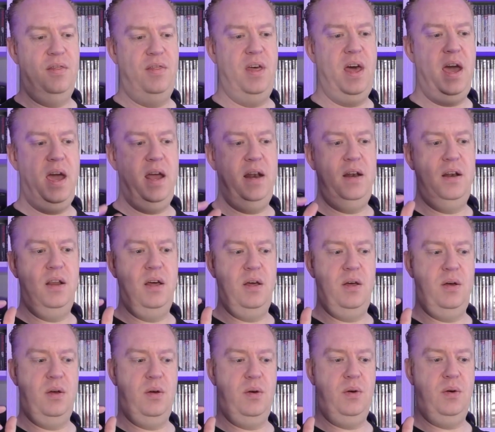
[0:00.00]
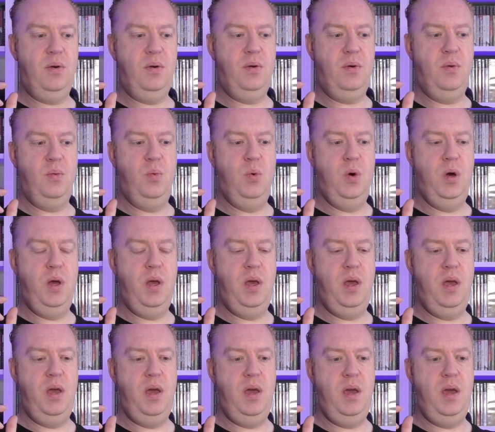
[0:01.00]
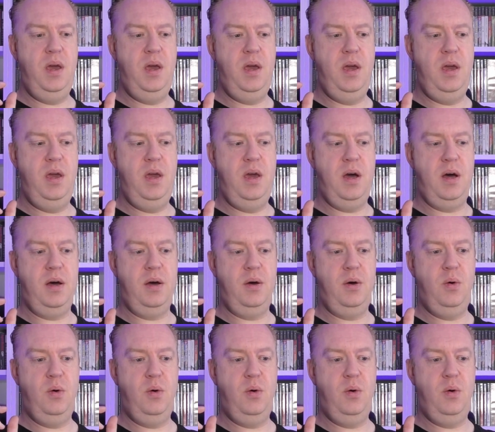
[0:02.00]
then we